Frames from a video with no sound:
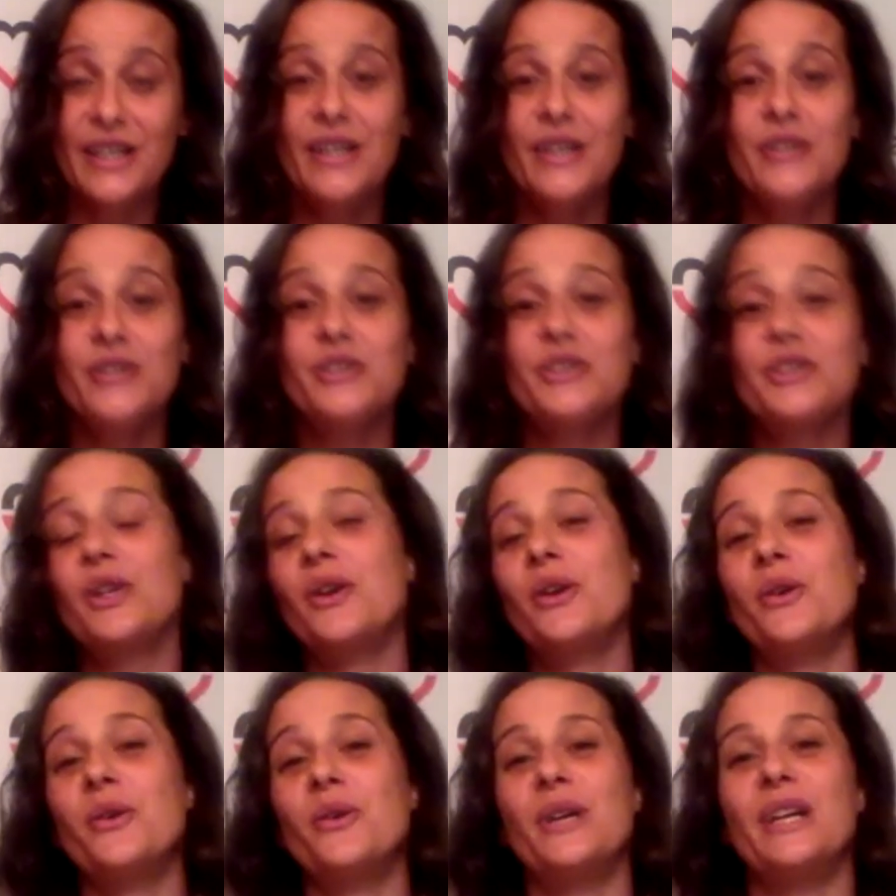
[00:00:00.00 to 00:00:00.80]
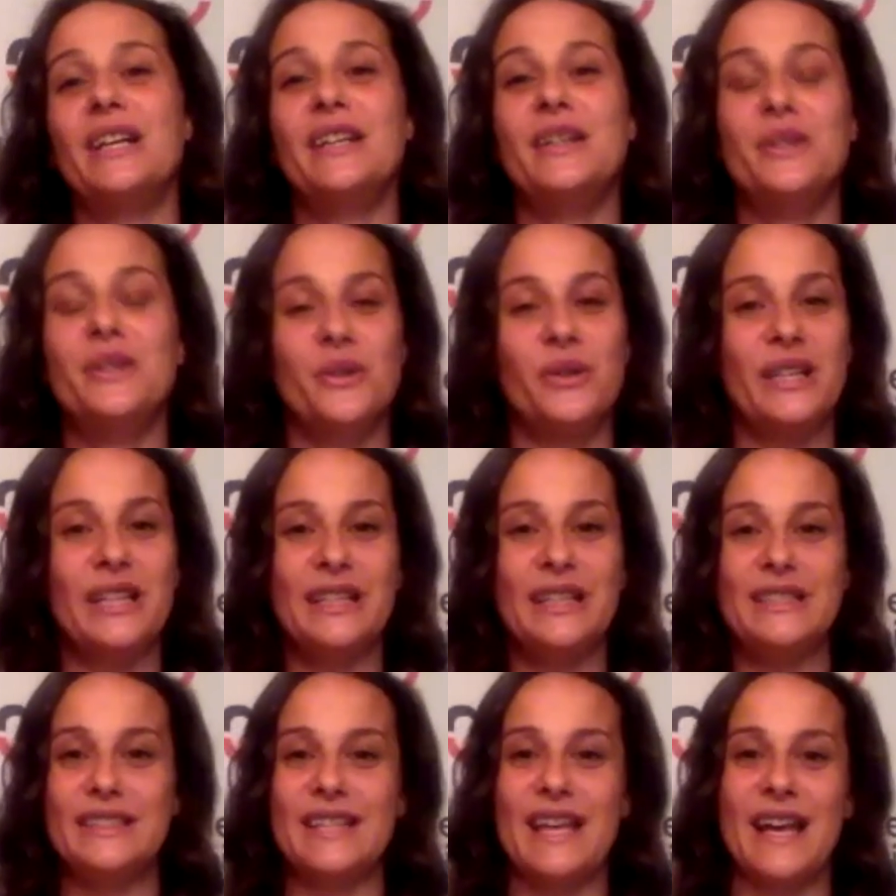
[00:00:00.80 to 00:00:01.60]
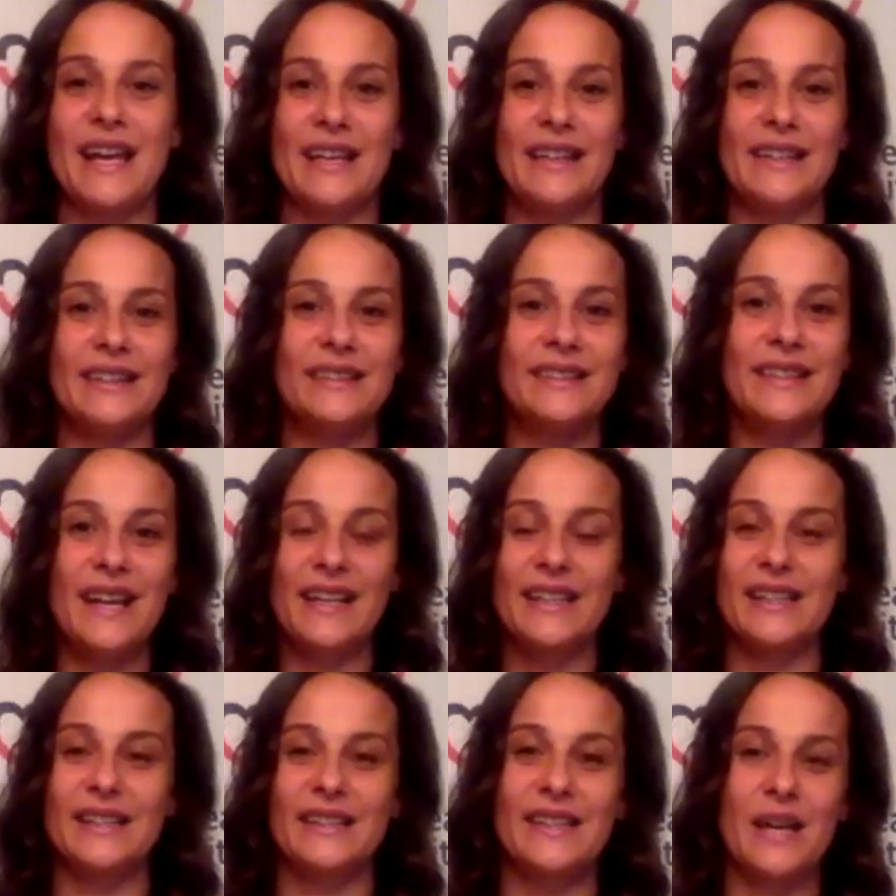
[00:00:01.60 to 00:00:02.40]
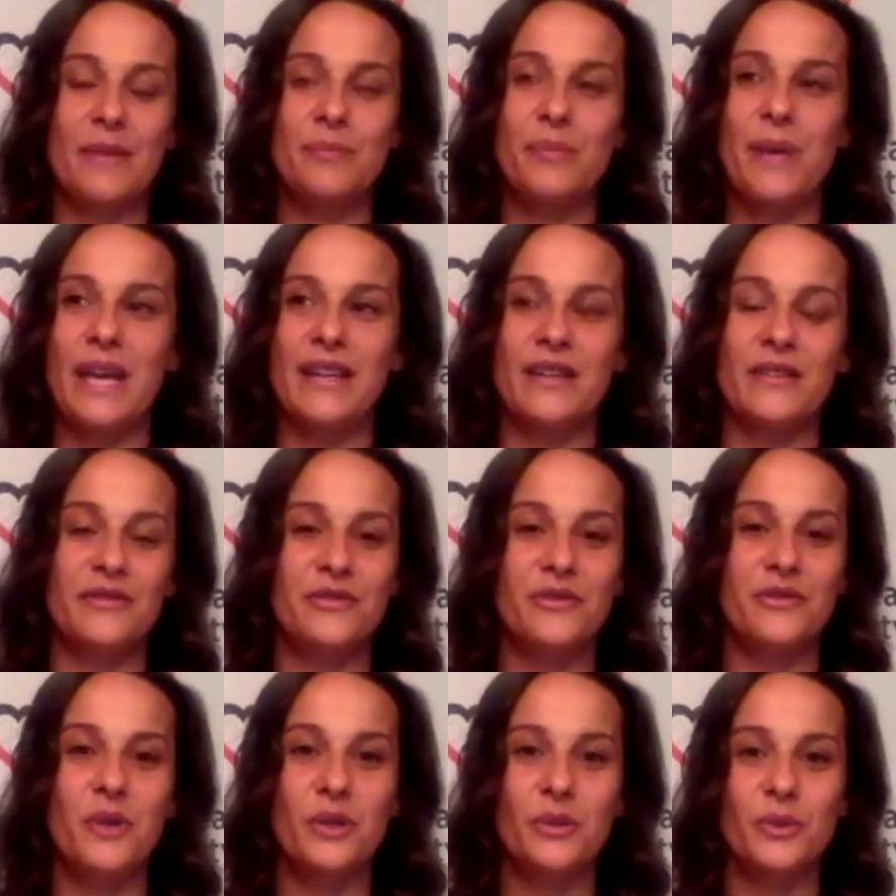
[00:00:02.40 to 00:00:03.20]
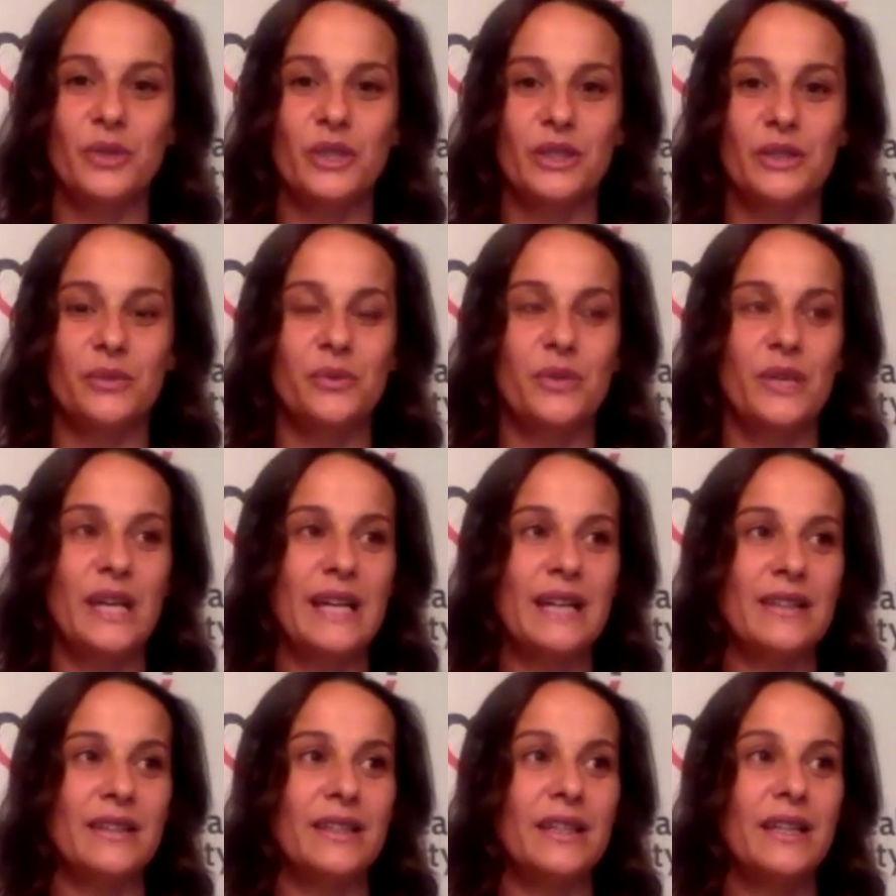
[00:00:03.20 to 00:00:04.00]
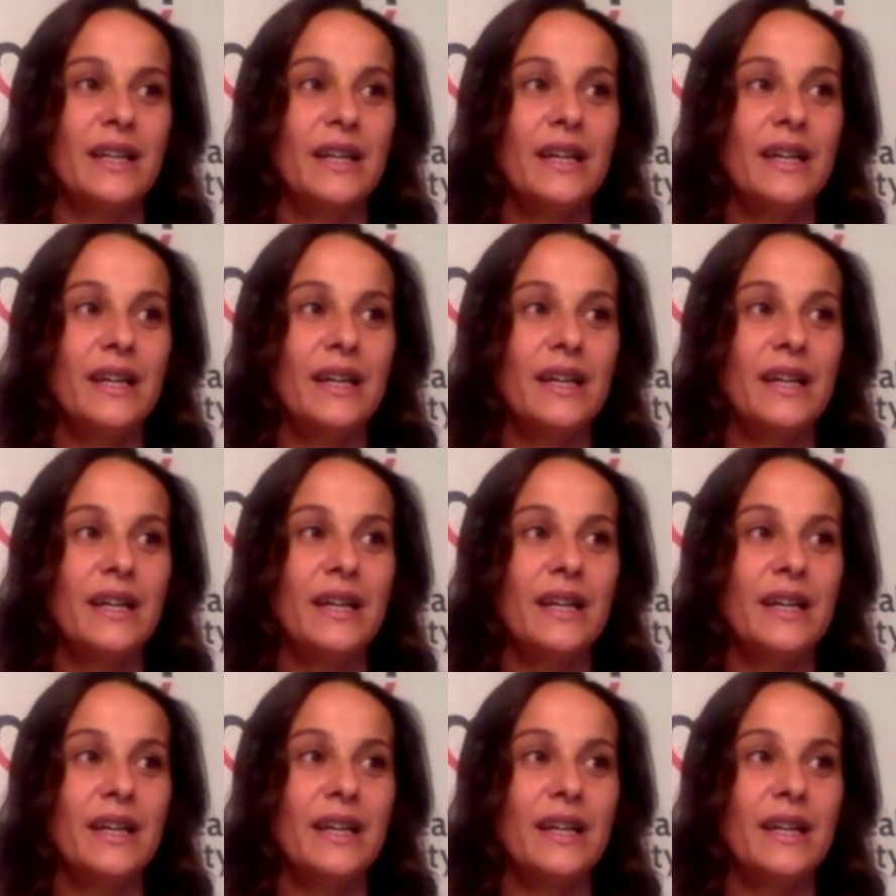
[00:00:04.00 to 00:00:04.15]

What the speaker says: So, you know, it's that kind of that pay it forward where